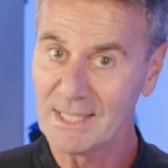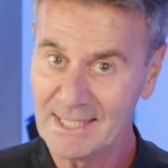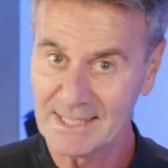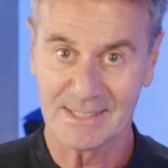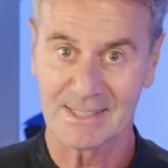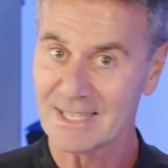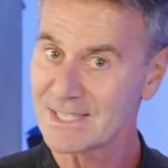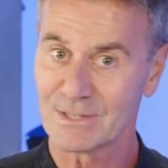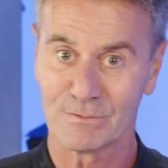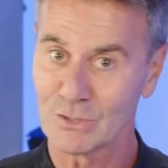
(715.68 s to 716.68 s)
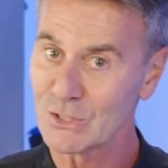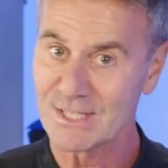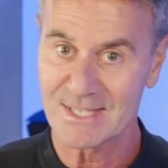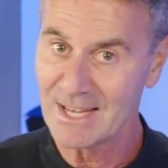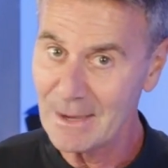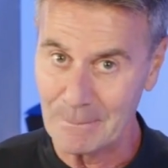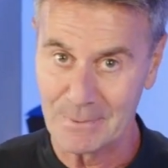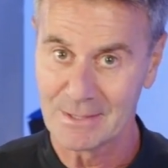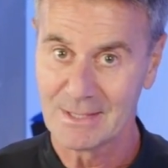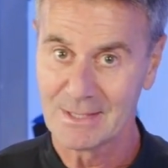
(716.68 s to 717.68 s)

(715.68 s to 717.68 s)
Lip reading: reading it. That's the first step.